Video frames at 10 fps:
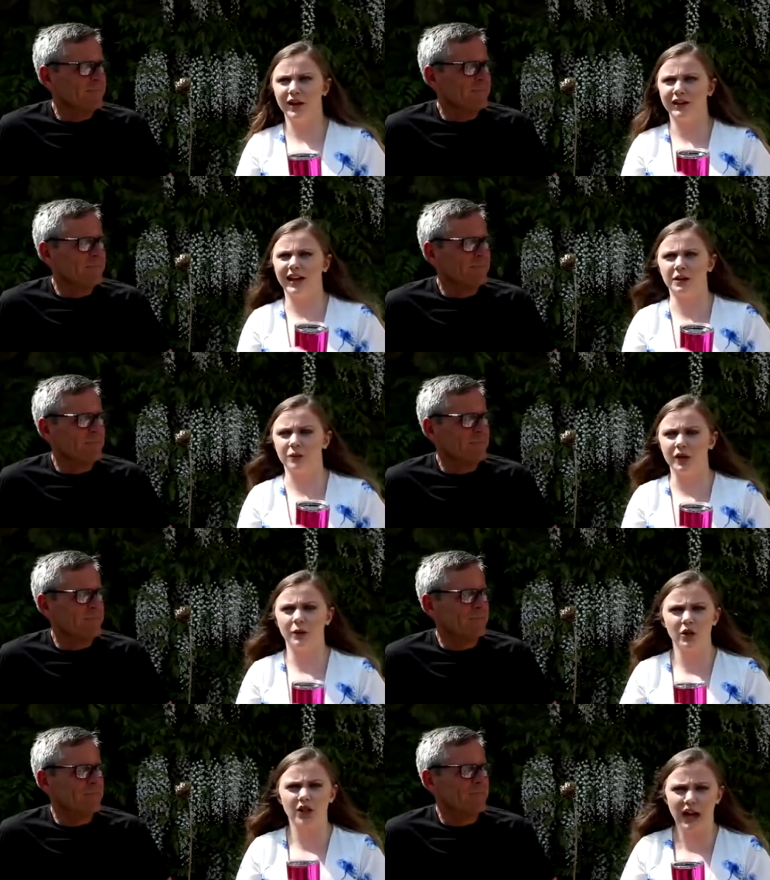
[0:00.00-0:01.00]
Speaker 1: when he likes pretty
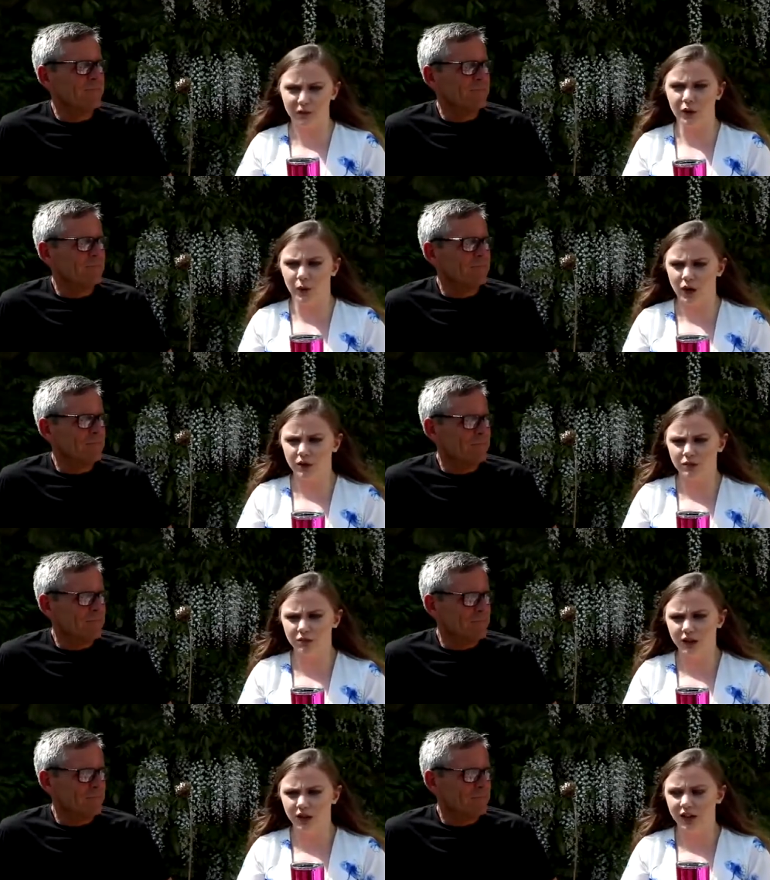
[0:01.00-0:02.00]
much everyone
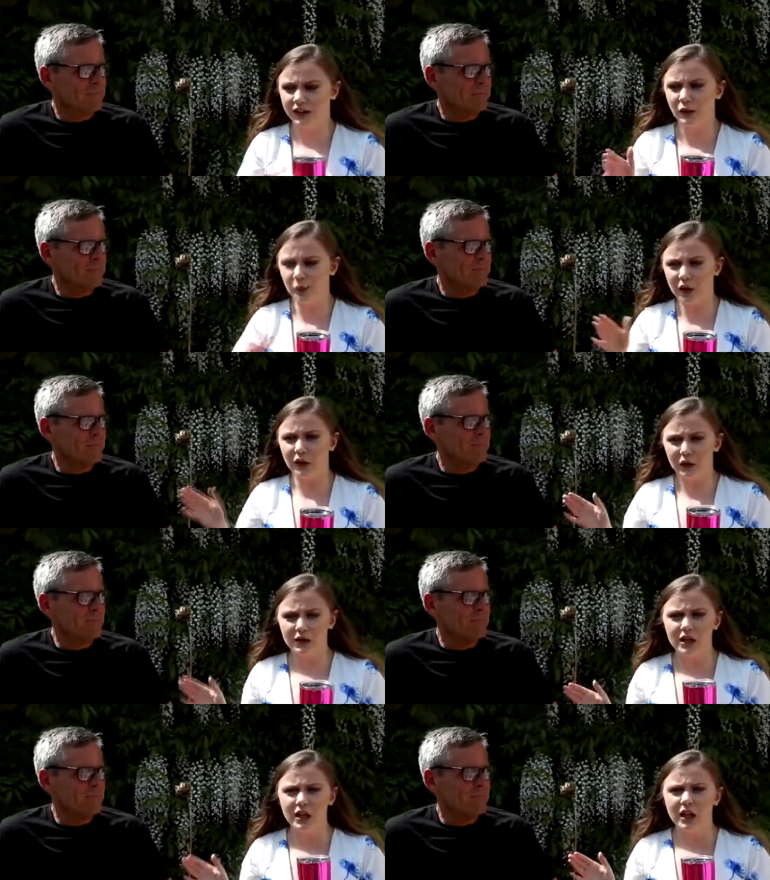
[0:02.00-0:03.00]
in the
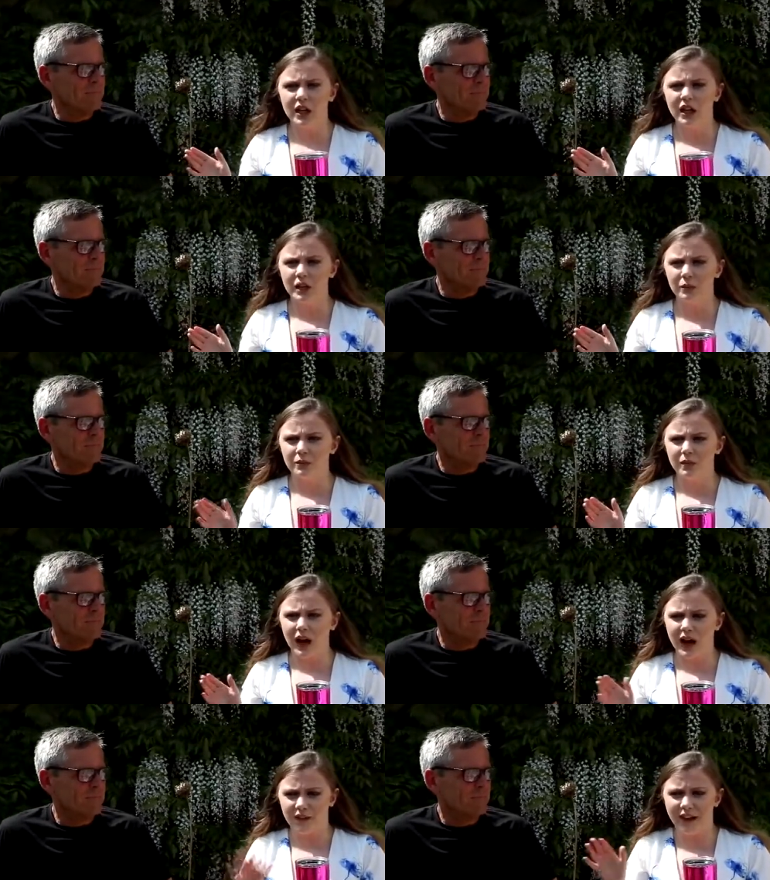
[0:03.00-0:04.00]
world,
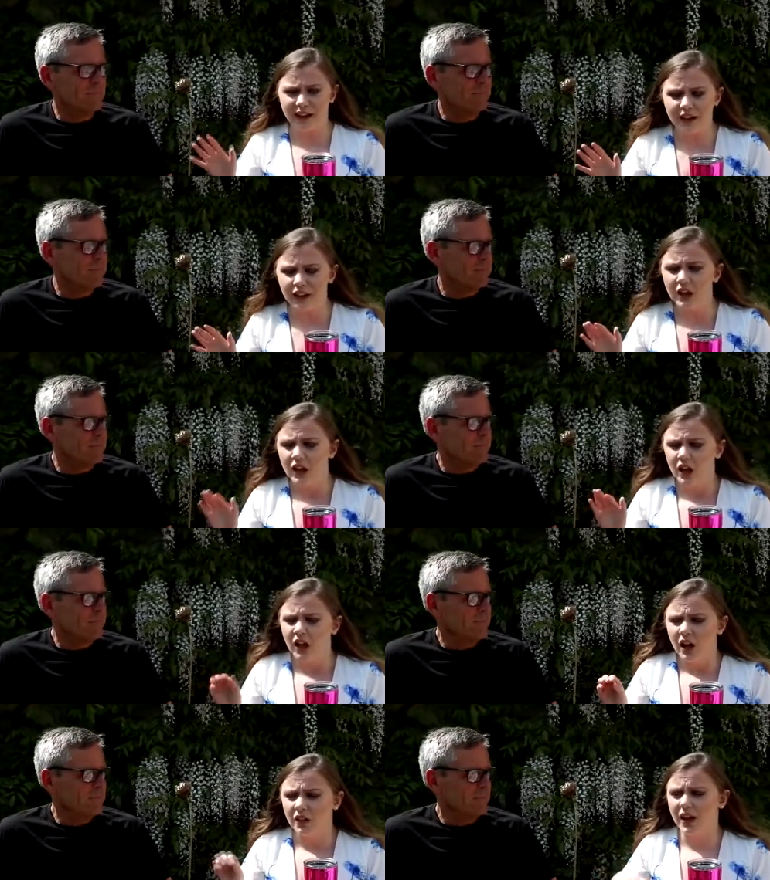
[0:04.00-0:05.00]
I think,
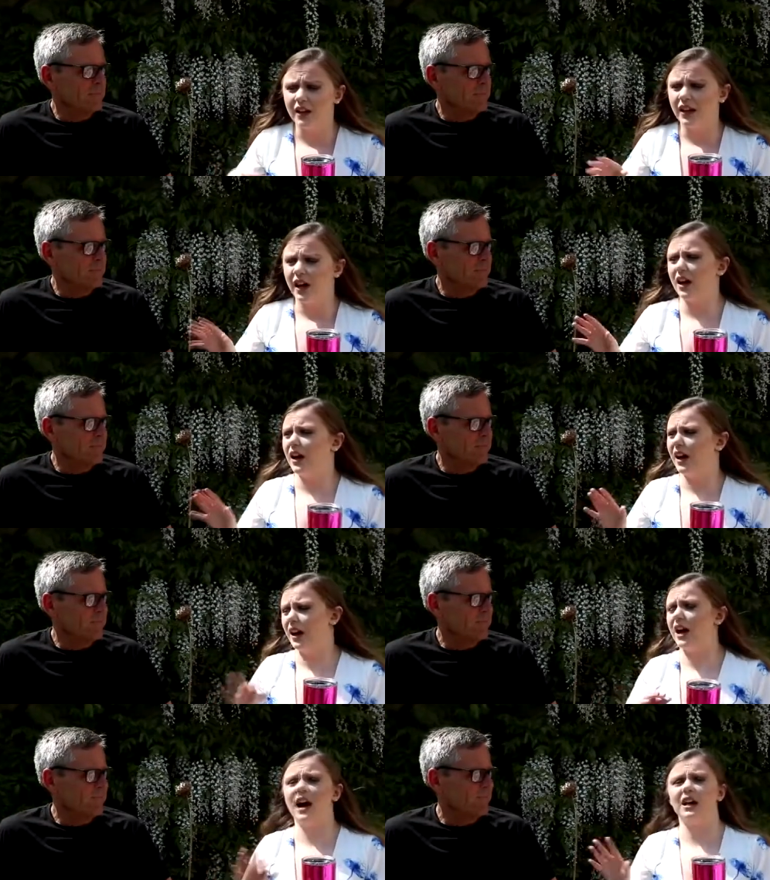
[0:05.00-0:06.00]
then
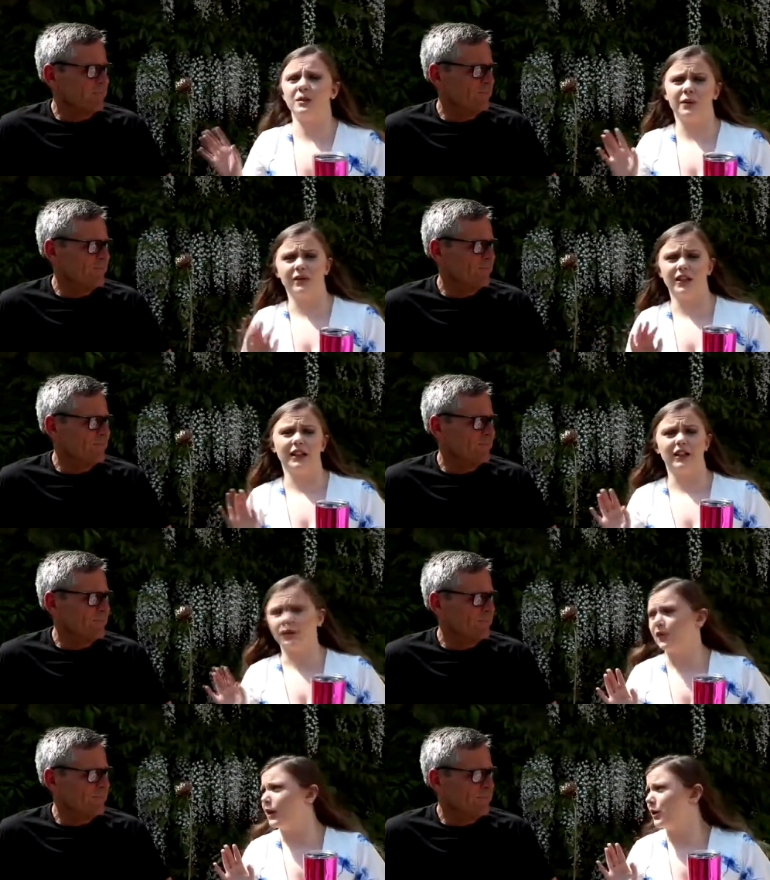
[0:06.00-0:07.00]
I'd be really
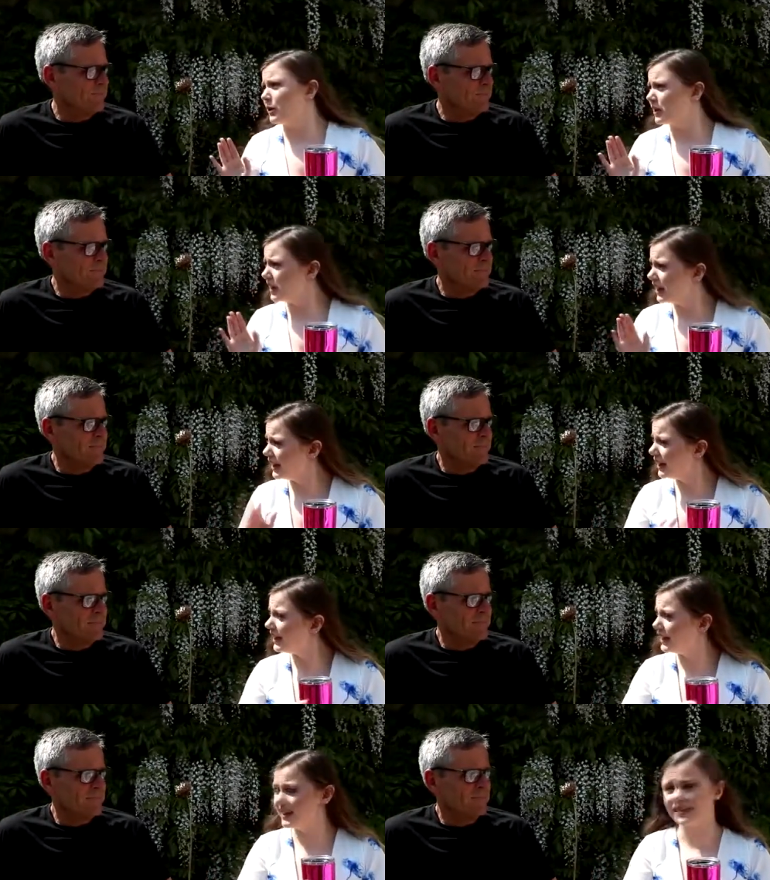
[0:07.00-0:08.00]
confused.
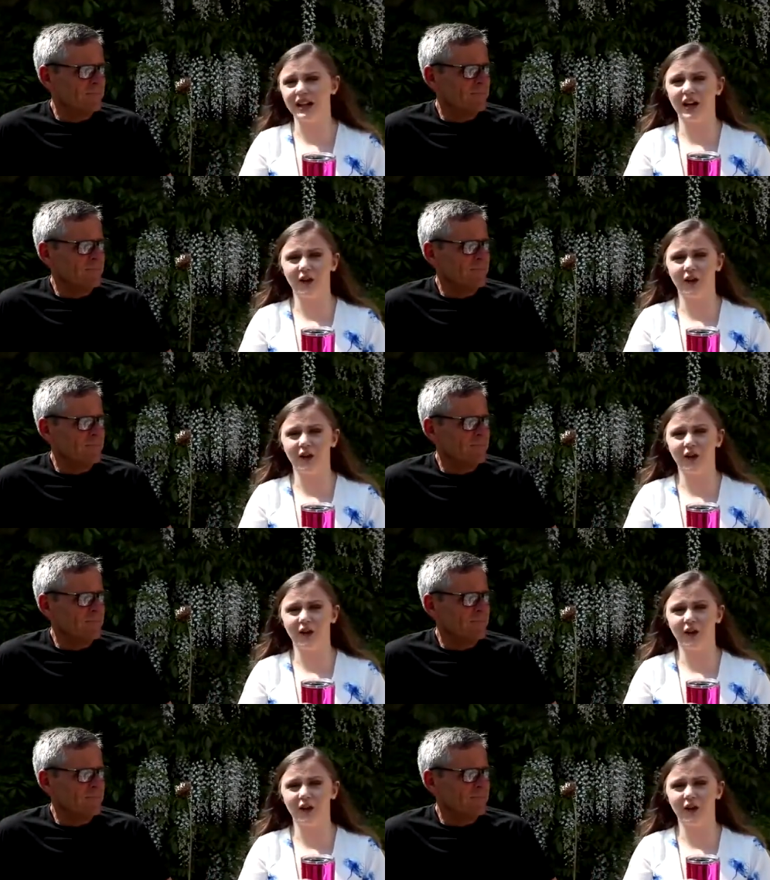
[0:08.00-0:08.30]
So